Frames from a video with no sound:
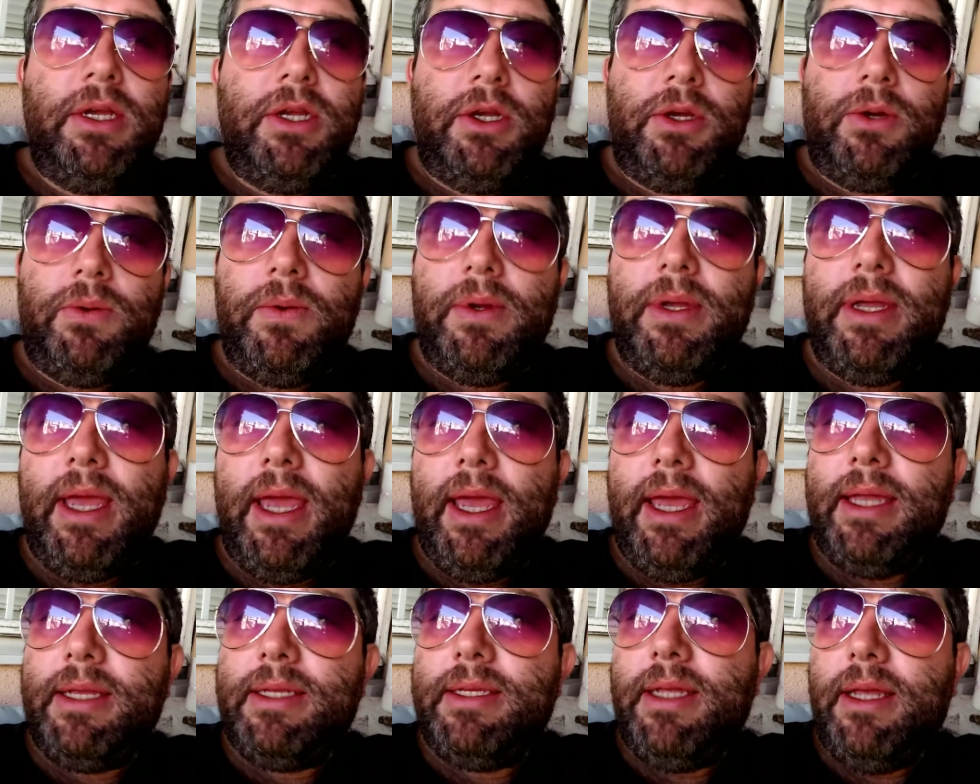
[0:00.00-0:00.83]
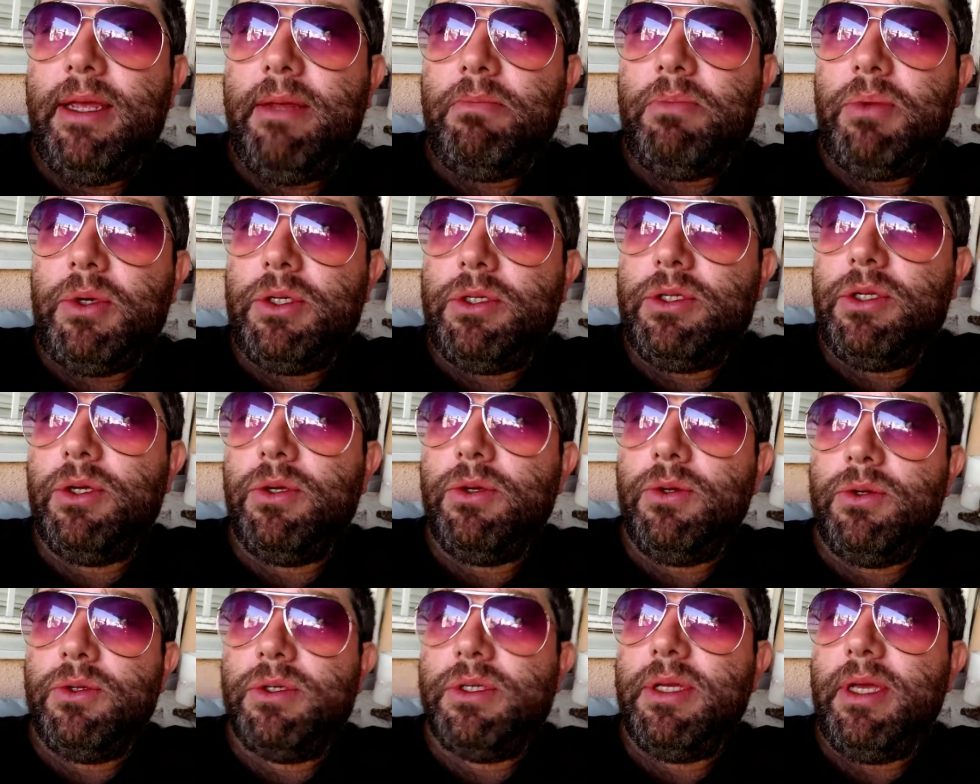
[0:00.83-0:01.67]
create and
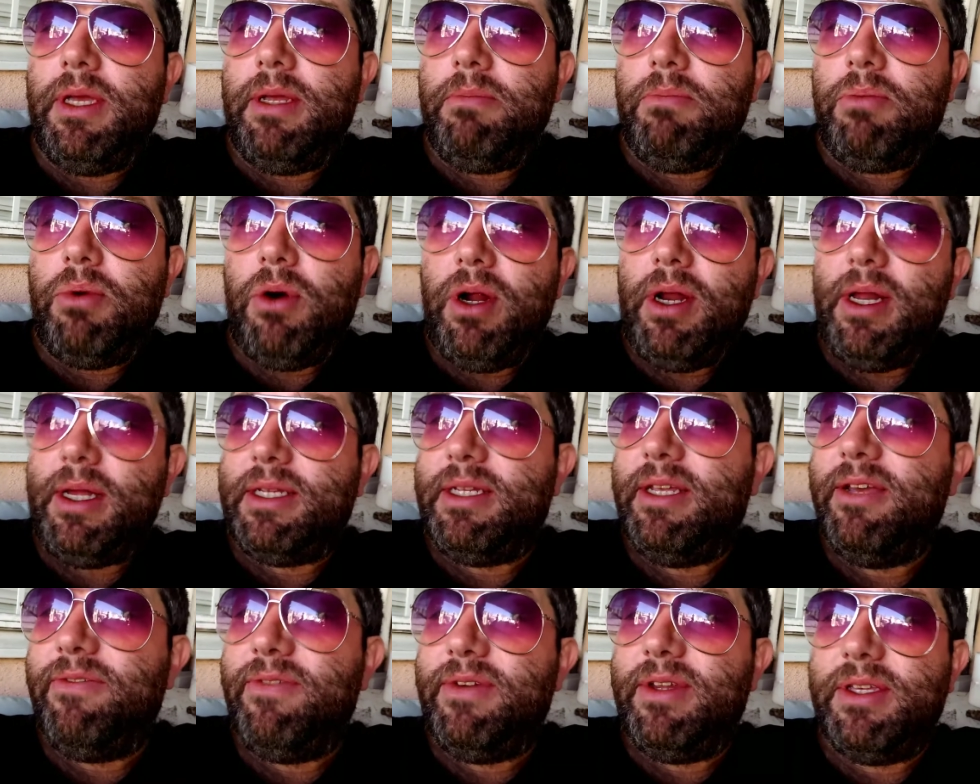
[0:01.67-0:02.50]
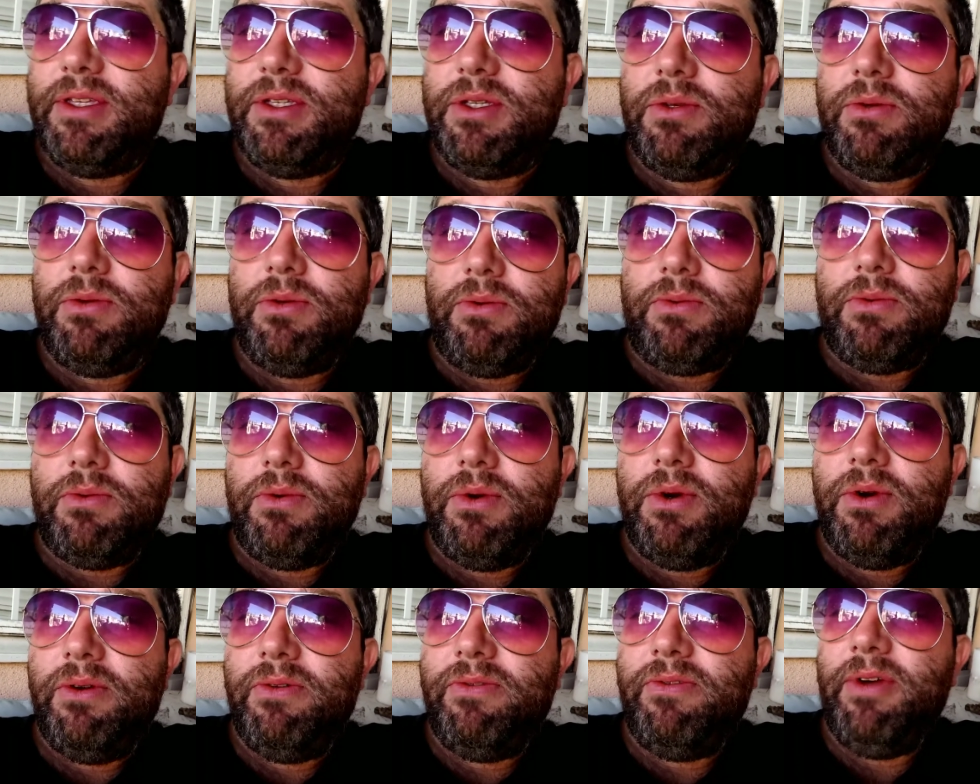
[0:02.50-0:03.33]
produce, and productivity through the
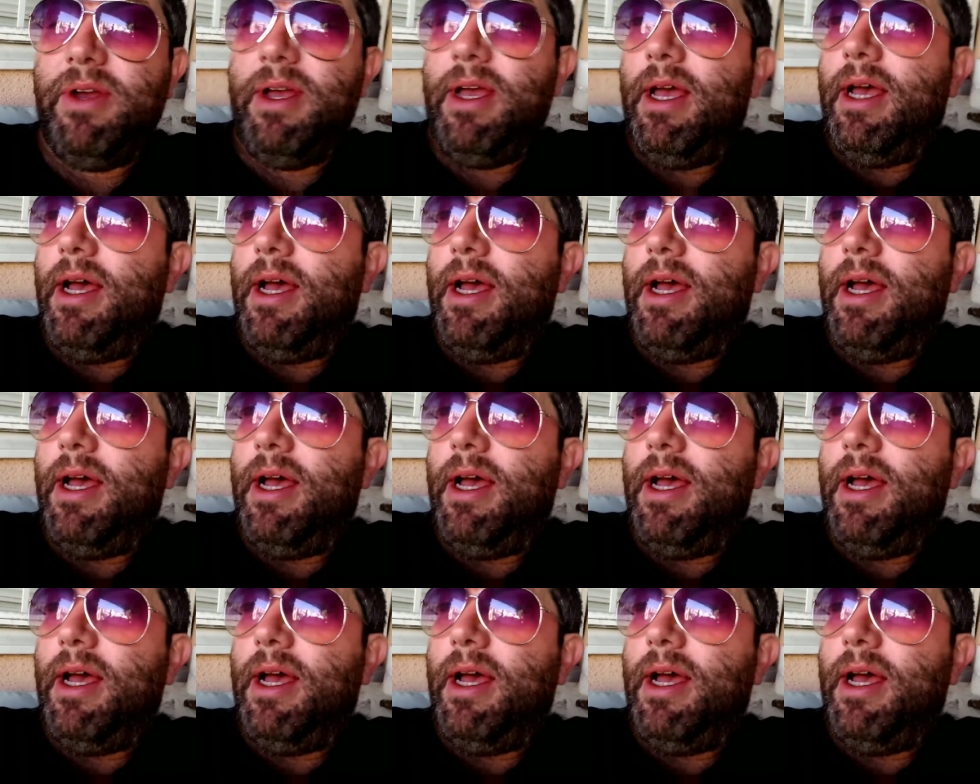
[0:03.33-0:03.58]
roof.